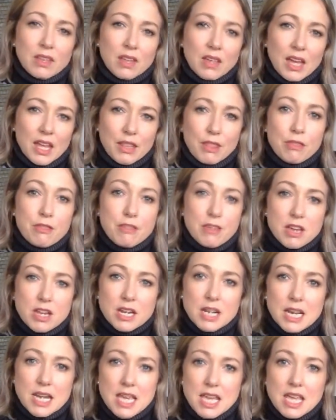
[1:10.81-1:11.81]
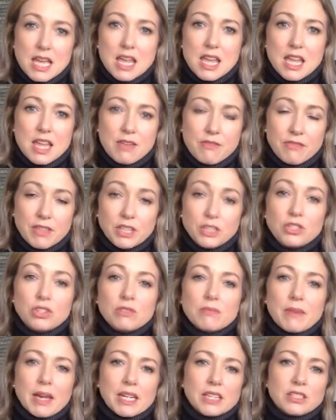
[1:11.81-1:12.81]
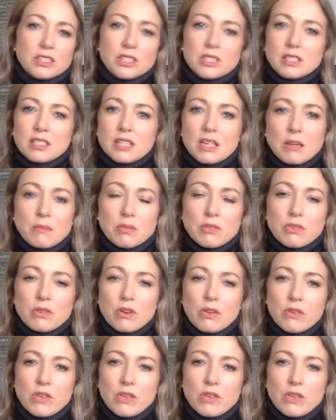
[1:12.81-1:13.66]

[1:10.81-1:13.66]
And thirdly, if they do manage to seep through,